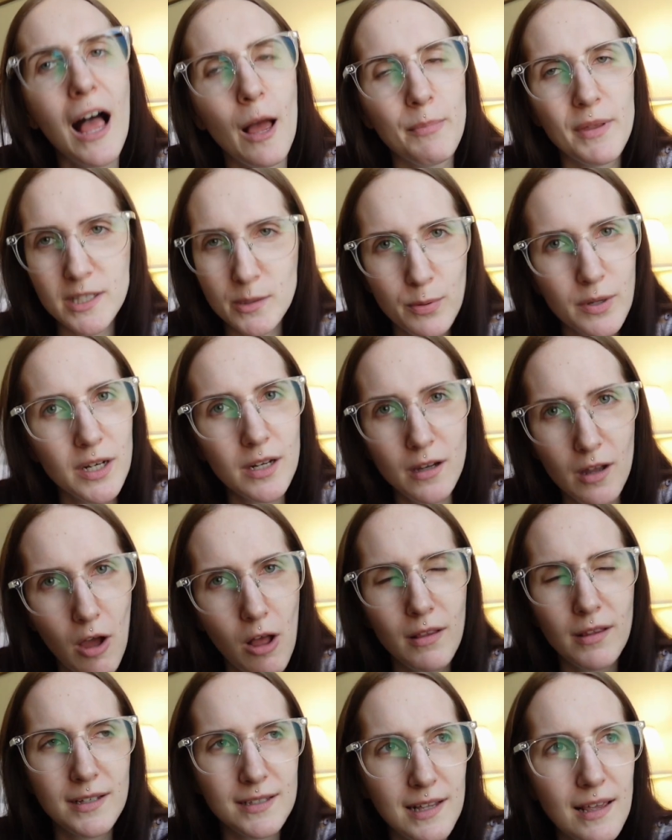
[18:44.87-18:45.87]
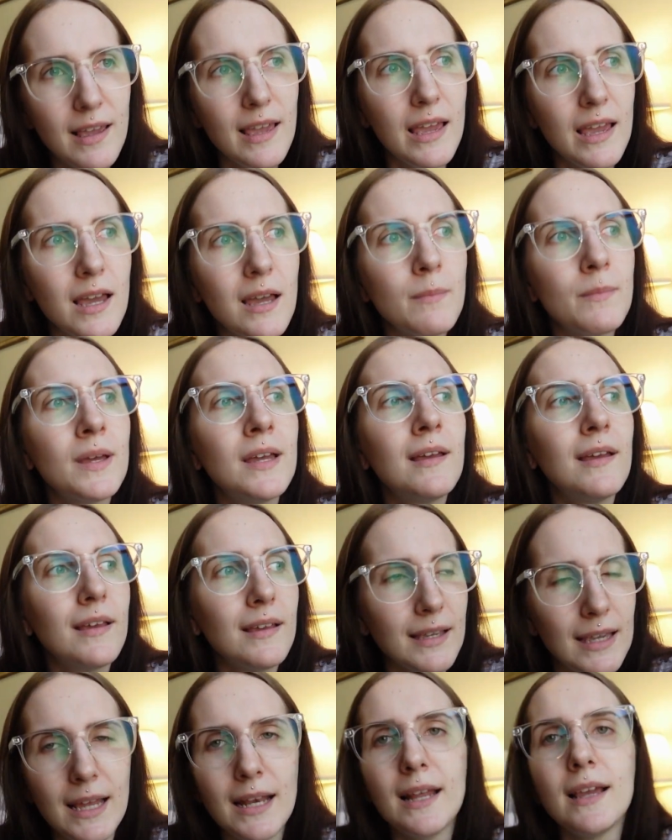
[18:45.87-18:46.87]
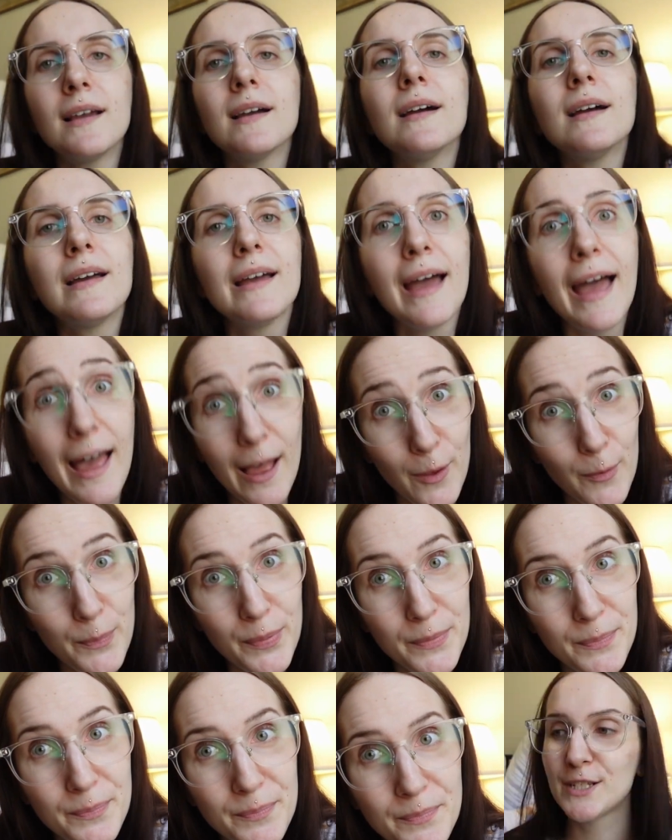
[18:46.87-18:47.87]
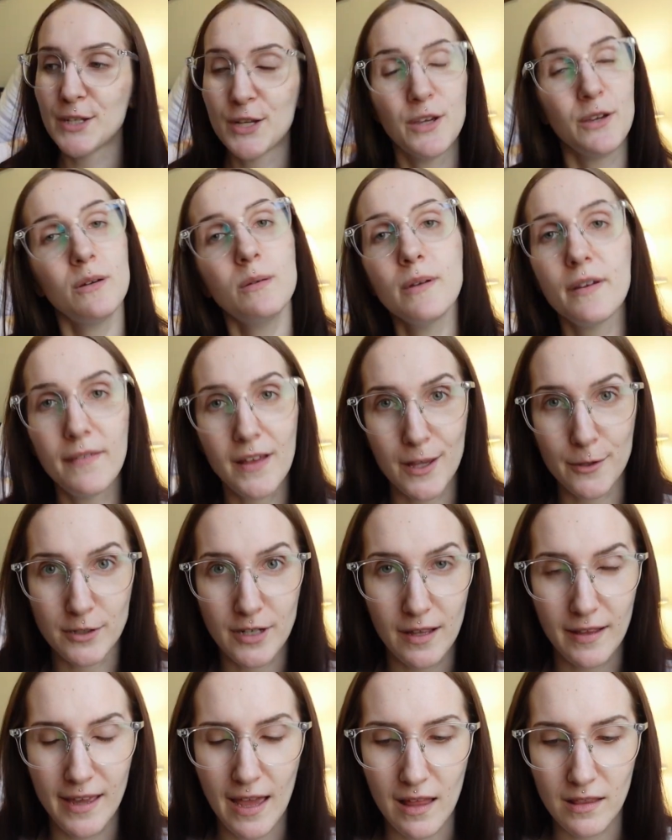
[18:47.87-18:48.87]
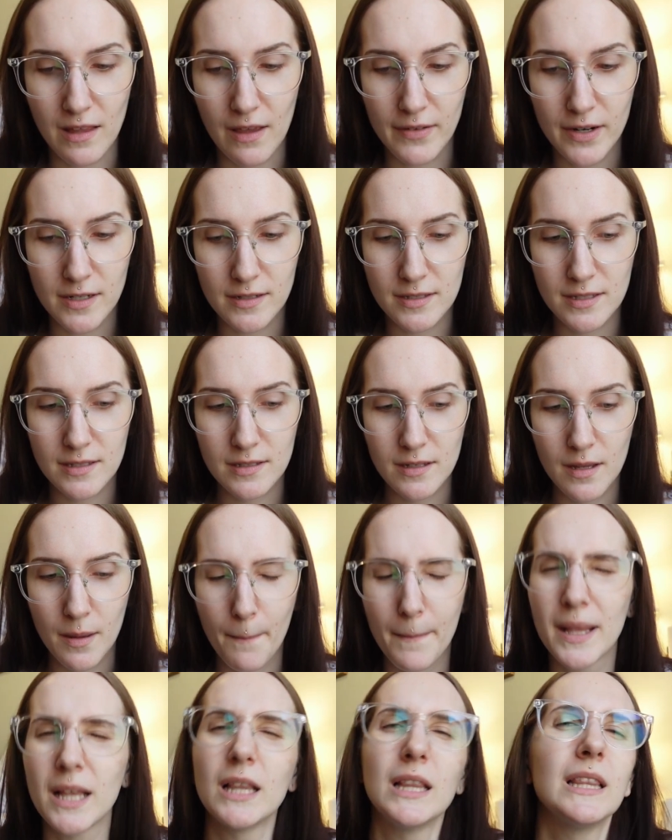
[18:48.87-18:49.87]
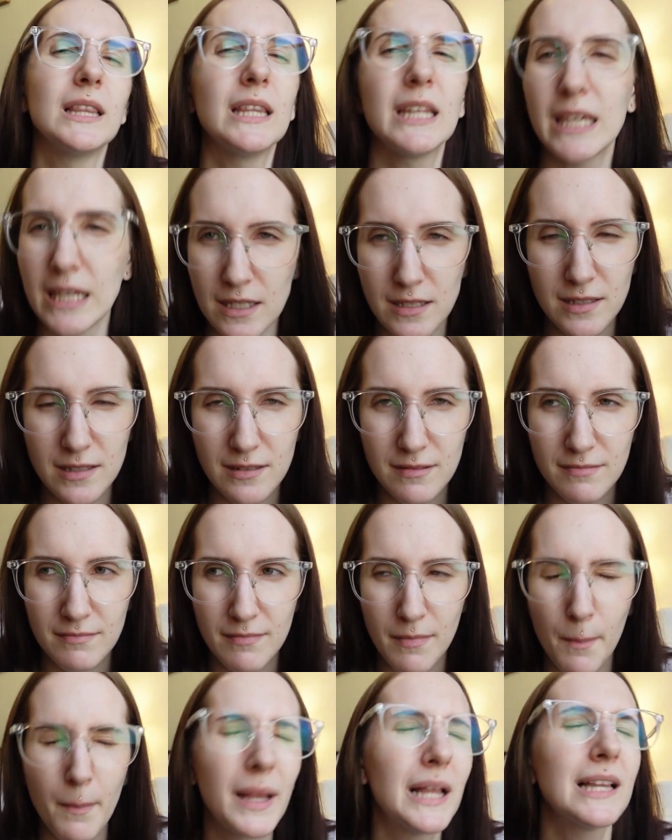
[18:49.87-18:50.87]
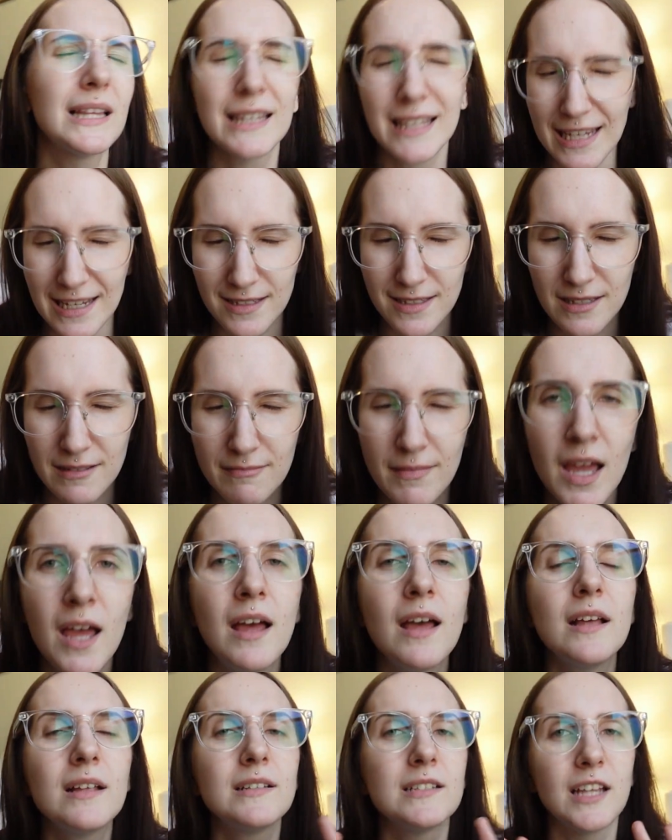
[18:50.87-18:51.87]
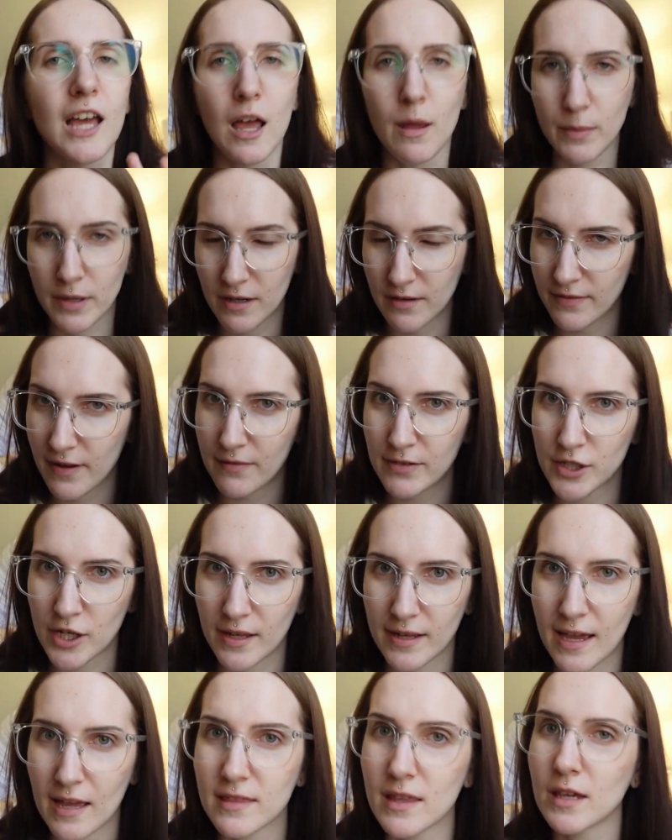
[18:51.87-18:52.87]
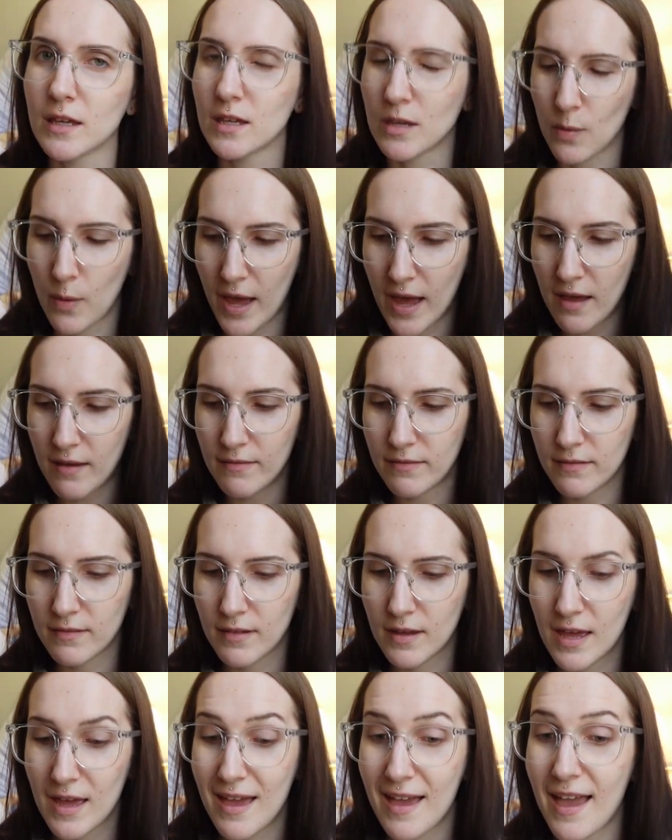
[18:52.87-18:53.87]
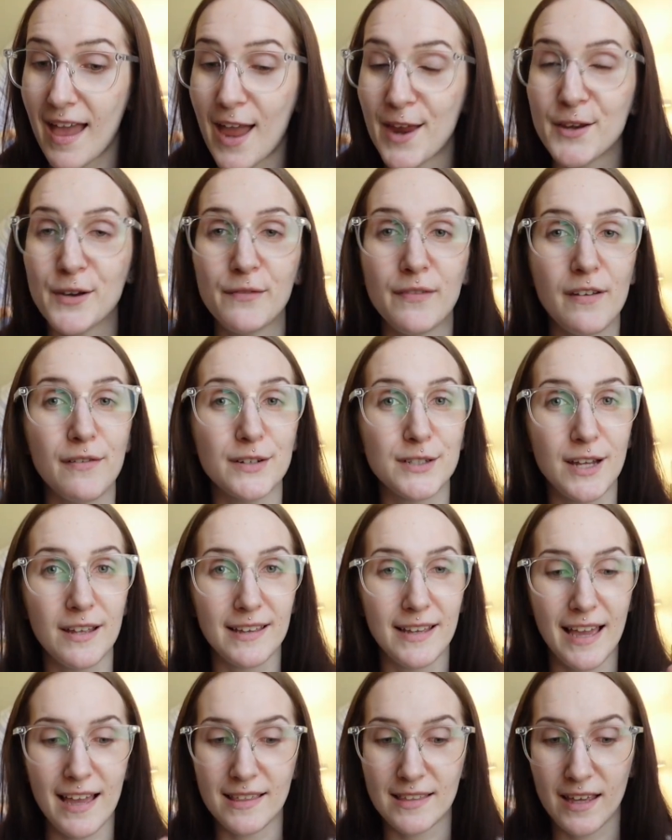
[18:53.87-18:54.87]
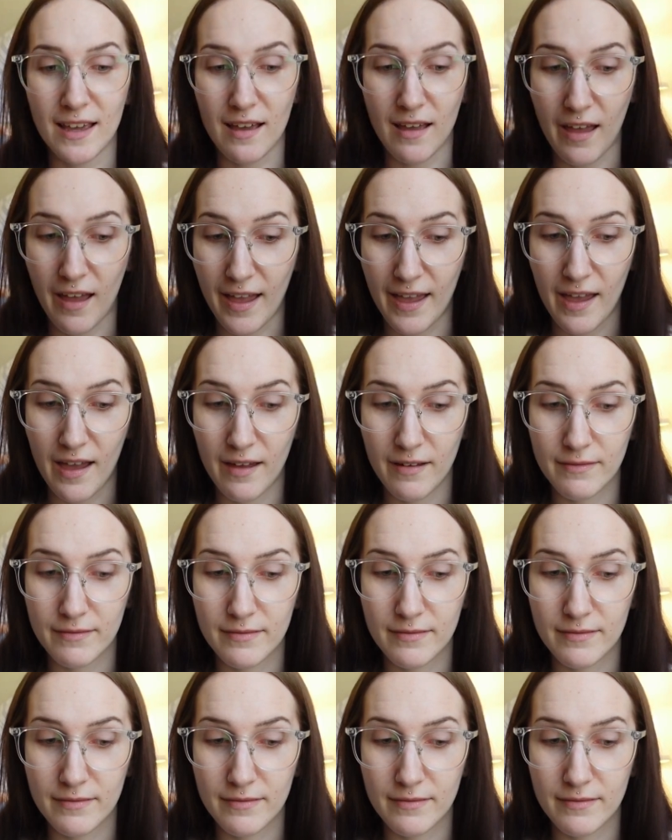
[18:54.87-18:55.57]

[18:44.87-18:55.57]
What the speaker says: That's been a call because I am getting help. To my fellow jellycat lovers, please tell me your favorite jellycat that you have and your favorite jellycat that I have.